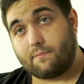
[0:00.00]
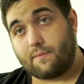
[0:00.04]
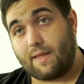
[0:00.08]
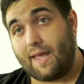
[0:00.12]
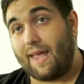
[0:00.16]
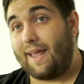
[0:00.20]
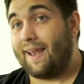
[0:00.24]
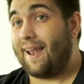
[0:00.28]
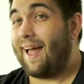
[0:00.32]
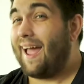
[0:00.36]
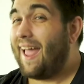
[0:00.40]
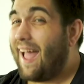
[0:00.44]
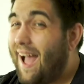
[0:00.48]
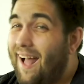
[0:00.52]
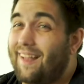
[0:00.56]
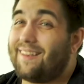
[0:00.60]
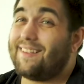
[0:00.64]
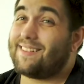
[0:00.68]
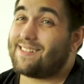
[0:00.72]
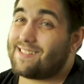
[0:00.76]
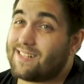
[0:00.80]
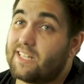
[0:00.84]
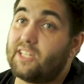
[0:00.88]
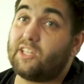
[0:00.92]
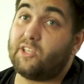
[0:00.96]
And I
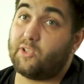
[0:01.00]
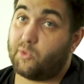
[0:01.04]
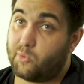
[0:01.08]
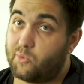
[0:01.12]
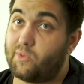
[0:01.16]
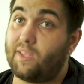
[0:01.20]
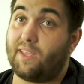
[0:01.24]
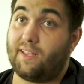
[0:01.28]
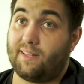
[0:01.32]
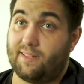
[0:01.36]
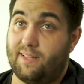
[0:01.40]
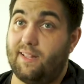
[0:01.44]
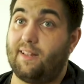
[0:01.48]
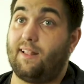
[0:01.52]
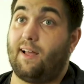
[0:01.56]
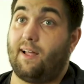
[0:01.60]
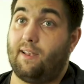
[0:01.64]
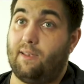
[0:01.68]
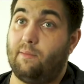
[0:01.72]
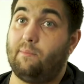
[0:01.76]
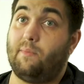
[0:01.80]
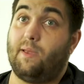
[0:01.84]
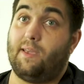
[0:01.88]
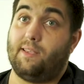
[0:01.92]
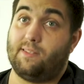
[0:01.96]
honestly do think that
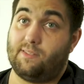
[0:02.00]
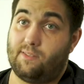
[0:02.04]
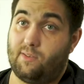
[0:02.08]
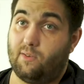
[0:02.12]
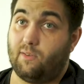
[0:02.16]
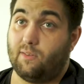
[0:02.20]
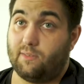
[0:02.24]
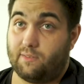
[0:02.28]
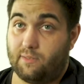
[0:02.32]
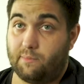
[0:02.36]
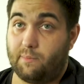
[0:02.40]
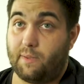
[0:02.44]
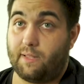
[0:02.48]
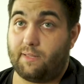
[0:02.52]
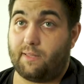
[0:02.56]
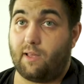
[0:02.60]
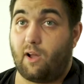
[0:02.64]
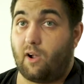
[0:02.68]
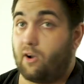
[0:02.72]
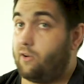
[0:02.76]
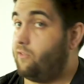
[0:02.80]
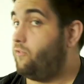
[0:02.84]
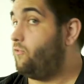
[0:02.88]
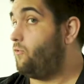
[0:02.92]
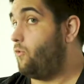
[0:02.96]
anime is the ultimate
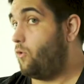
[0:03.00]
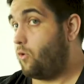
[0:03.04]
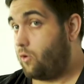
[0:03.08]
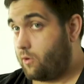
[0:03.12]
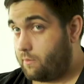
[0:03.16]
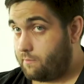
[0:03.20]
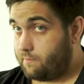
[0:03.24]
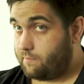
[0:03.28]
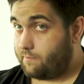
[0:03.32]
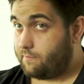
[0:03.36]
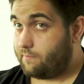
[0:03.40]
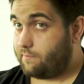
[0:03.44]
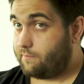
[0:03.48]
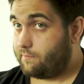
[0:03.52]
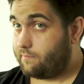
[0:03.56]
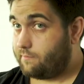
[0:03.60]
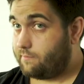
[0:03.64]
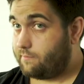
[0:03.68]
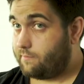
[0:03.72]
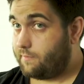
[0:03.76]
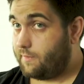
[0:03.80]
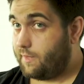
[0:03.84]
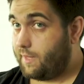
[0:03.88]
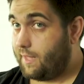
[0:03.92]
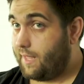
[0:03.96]
art form.
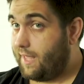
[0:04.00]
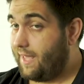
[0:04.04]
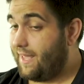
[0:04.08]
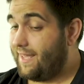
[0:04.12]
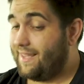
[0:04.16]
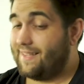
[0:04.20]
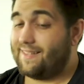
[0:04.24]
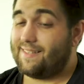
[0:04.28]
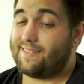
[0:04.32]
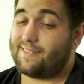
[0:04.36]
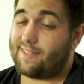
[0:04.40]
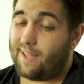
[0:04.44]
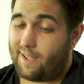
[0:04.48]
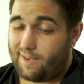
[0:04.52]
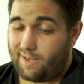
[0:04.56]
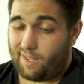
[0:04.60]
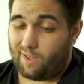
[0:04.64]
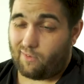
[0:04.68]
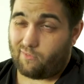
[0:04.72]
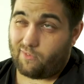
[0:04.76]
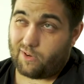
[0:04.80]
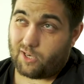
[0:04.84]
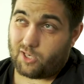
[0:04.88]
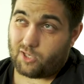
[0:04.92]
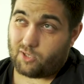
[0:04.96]

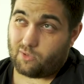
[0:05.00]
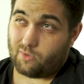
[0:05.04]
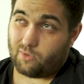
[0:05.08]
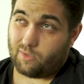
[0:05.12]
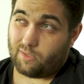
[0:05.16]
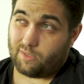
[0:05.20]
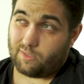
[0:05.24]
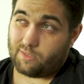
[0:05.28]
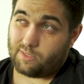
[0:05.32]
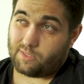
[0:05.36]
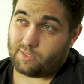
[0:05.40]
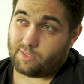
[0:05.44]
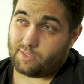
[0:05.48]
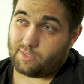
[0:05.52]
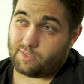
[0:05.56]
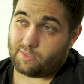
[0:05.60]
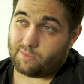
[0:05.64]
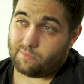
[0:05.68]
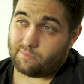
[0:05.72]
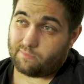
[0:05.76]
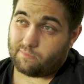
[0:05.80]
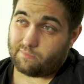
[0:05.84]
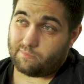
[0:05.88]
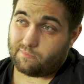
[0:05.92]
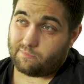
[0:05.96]
Stunning visuals,
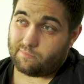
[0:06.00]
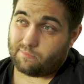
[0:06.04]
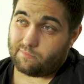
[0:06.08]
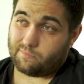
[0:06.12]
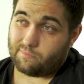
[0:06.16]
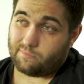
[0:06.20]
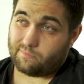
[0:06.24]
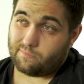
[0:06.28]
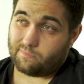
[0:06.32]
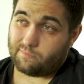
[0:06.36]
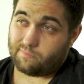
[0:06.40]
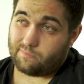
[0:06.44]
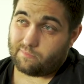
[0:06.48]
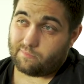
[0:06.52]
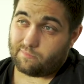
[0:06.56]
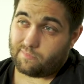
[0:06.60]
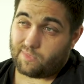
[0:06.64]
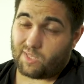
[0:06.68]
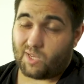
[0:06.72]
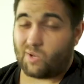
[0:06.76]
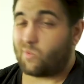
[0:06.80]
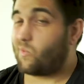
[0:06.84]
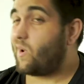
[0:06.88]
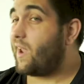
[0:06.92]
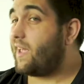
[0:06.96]

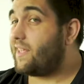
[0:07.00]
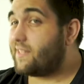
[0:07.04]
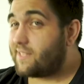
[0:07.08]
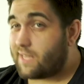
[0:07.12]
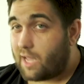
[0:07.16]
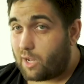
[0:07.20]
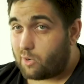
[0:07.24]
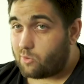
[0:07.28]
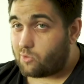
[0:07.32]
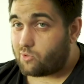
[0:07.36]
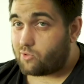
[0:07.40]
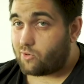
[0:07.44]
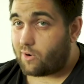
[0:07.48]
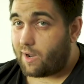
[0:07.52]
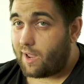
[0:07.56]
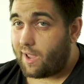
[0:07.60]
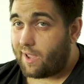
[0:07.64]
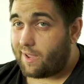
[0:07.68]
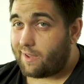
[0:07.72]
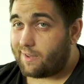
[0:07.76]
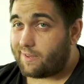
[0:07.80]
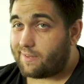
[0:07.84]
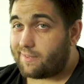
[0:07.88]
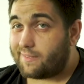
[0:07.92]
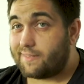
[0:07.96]
great
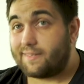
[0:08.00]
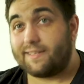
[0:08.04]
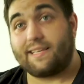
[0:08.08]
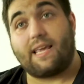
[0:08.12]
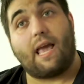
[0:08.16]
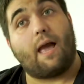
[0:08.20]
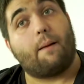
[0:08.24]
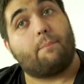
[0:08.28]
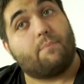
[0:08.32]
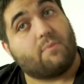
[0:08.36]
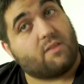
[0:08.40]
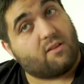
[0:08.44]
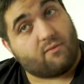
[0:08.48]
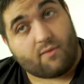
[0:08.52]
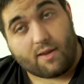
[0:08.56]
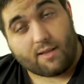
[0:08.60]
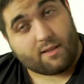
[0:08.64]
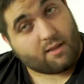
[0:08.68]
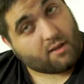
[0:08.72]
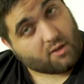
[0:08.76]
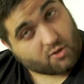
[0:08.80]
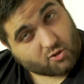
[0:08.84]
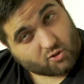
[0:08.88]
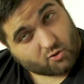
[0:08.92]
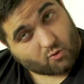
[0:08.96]
soundtrack,
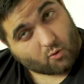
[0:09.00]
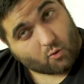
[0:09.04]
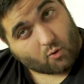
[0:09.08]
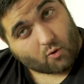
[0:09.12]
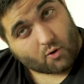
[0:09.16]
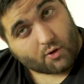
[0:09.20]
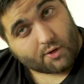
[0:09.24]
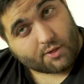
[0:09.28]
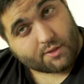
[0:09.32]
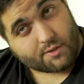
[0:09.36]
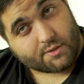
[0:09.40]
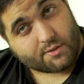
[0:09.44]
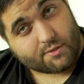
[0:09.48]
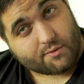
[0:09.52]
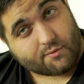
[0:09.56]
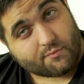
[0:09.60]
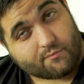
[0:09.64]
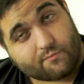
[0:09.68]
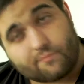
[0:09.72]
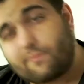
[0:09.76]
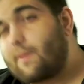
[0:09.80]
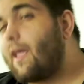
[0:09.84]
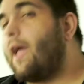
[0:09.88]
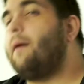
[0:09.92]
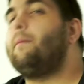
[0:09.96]
captivating stories.
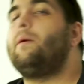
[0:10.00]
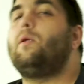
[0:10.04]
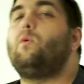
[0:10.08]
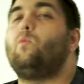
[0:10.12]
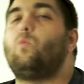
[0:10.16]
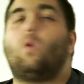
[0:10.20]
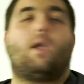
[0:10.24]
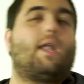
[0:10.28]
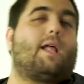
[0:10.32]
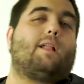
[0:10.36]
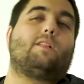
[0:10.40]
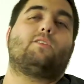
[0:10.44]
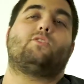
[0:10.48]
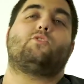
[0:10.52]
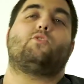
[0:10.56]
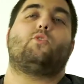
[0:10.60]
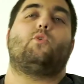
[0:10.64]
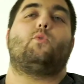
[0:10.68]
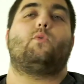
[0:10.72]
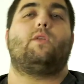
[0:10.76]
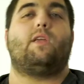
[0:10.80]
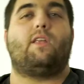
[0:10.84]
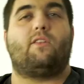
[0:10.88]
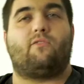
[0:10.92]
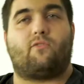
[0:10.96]
I mean, what else do
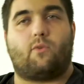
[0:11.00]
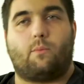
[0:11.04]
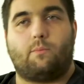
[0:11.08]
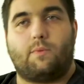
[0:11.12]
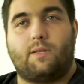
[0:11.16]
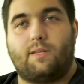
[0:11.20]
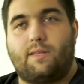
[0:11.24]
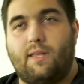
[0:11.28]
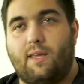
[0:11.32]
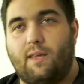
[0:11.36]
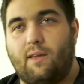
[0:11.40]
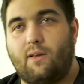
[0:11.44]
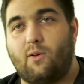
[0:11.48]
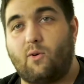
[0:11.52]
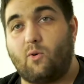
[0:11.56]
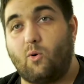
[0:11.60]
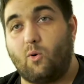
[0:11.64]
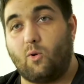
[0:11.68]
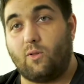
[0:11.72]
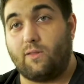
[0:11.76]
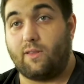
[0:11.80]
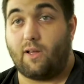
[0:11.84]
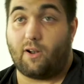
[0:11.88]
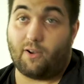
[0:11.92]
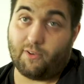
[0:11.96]
you need from the thing
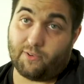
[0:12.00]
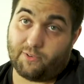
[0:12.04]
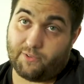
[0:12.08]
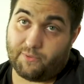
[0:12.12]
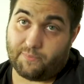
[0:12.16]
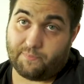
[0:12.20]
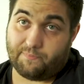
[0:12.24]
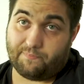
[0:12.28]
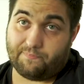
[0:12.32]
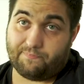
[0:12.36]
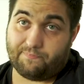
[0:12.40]
called art?